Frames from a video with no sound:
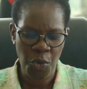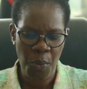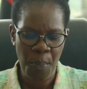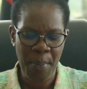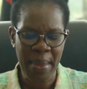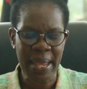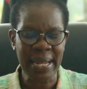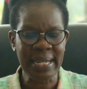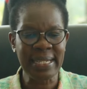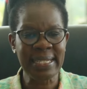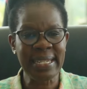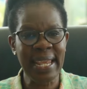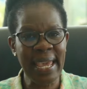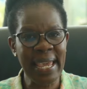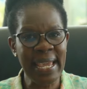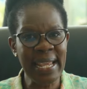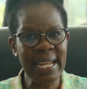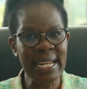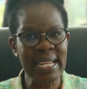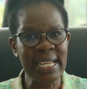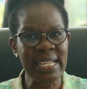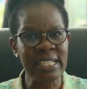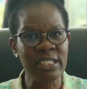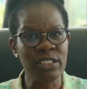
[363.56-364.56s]
to
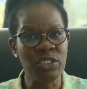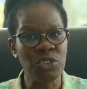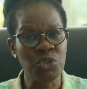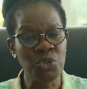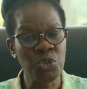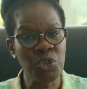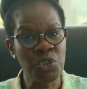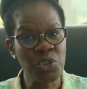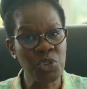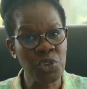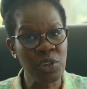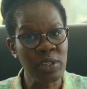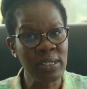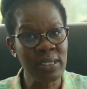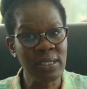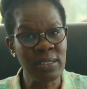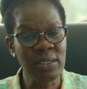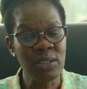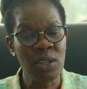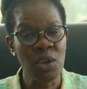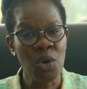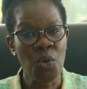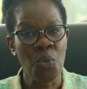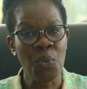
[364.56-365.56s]
maintain
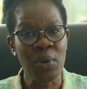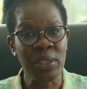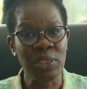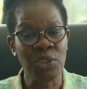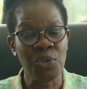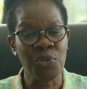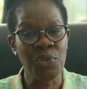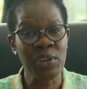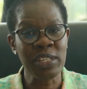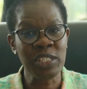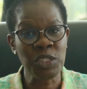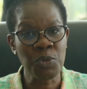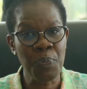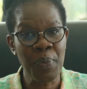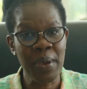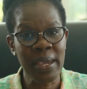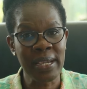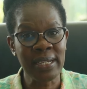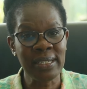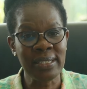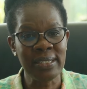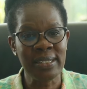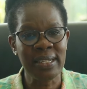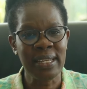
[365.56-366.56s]
institutions with
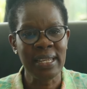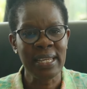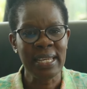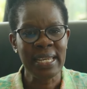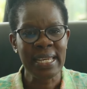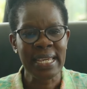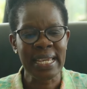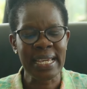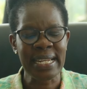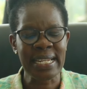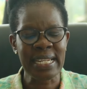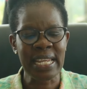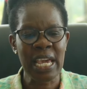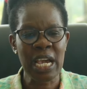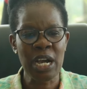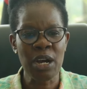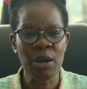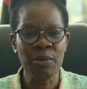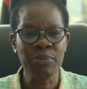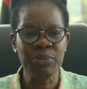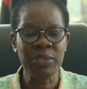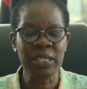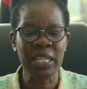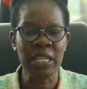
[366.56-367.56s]
respect, it
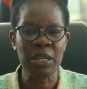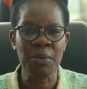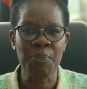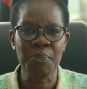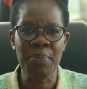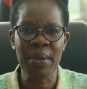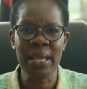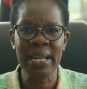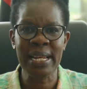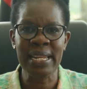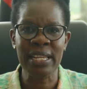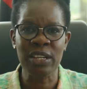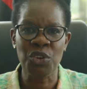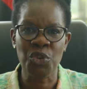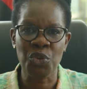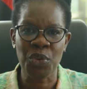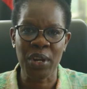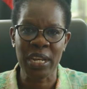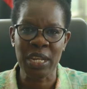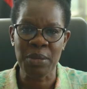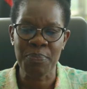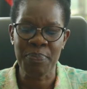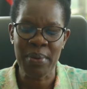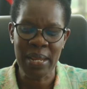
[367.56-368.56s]
helps in building
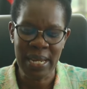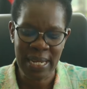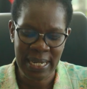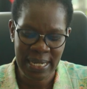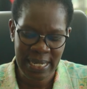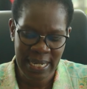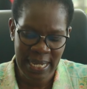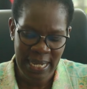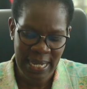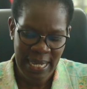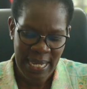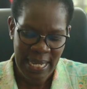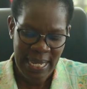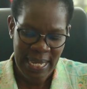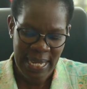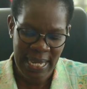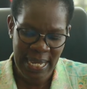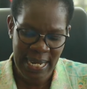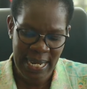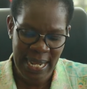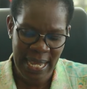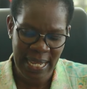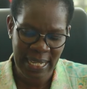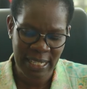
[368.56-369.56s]
credibility
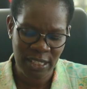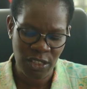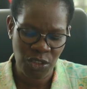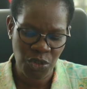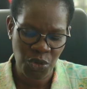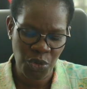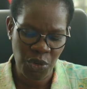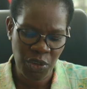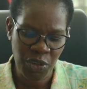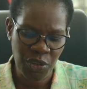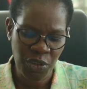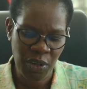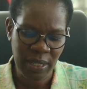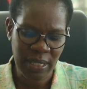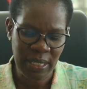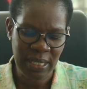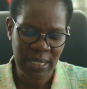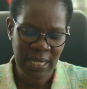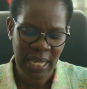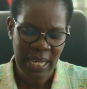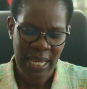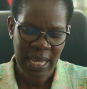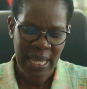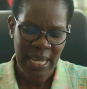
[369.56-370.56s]
in the
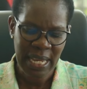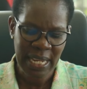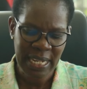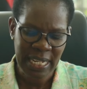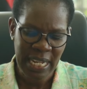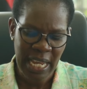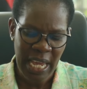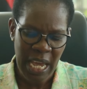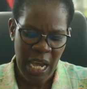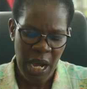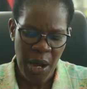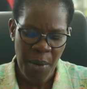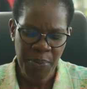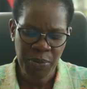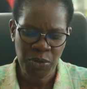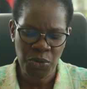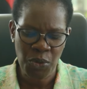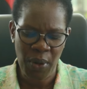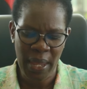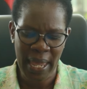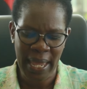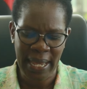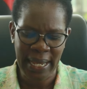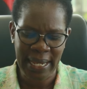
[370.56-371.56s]
institutions. It helps
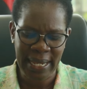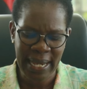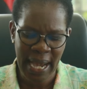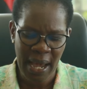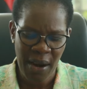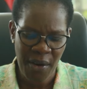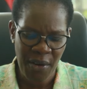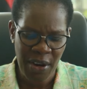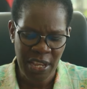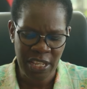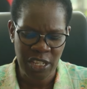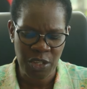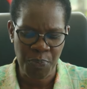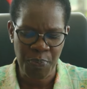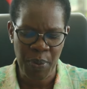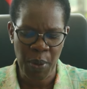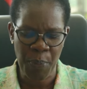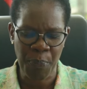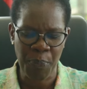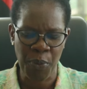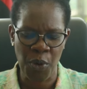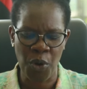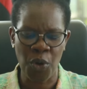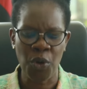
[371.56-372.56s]
to encourage
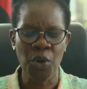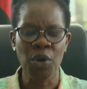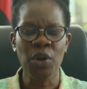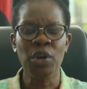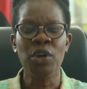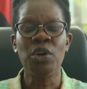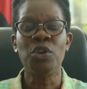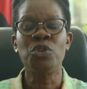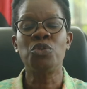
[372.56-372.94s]
people